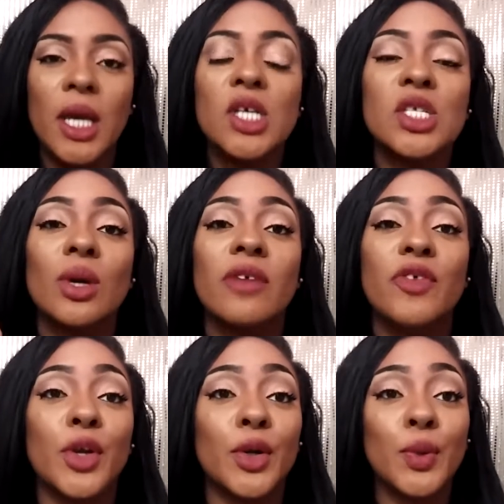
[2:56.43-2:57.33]
So if
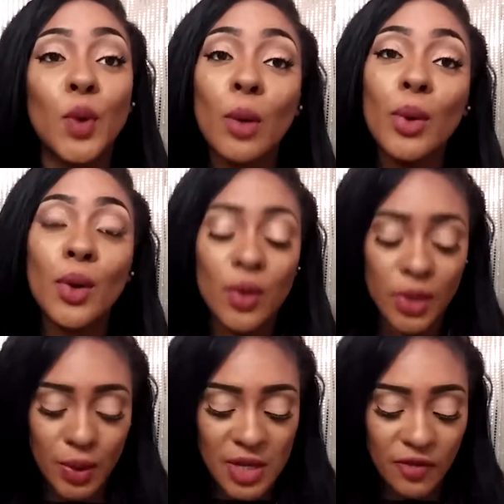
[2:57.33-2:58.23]
you're normal,
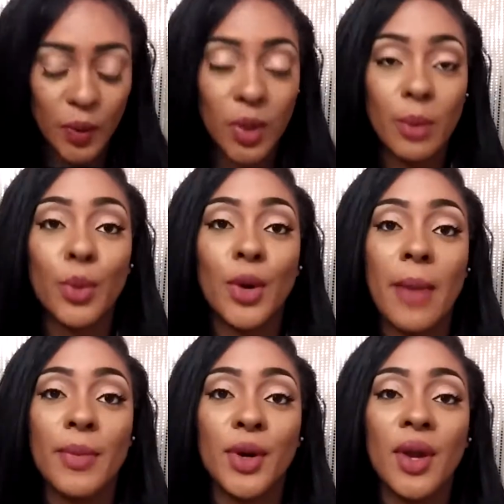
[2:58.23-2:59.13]
you definitely want a
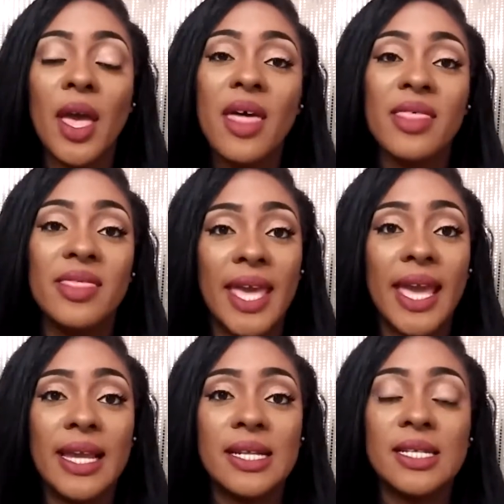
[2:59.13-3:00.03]
primer
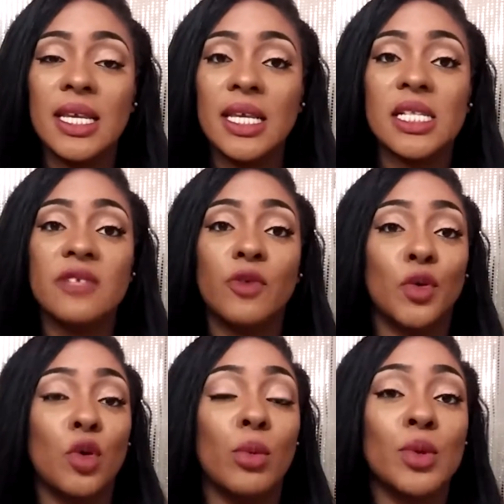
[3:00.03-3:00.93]
that is for
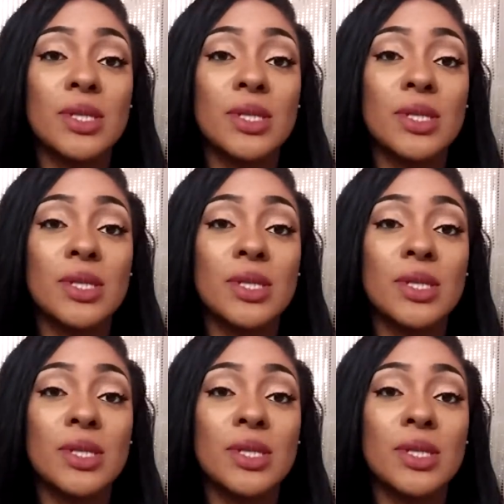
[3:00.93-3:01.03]
normal